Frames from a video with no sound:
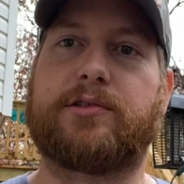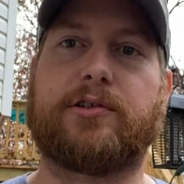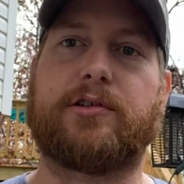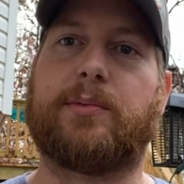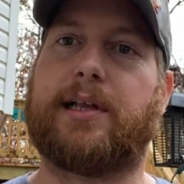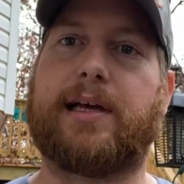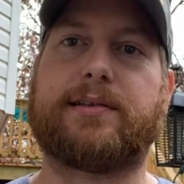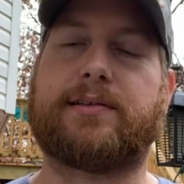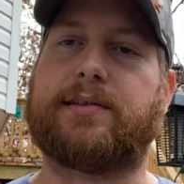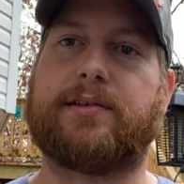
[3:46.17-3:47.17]
sugar
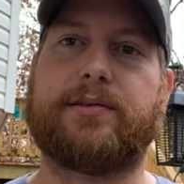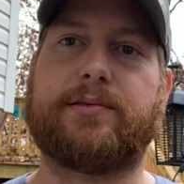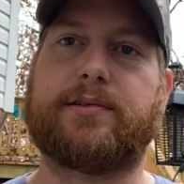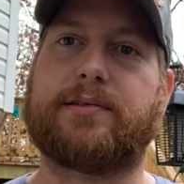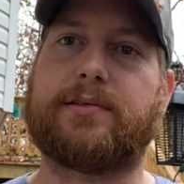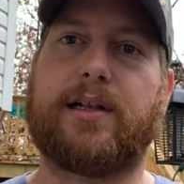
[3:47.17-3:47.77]
molassesy notes.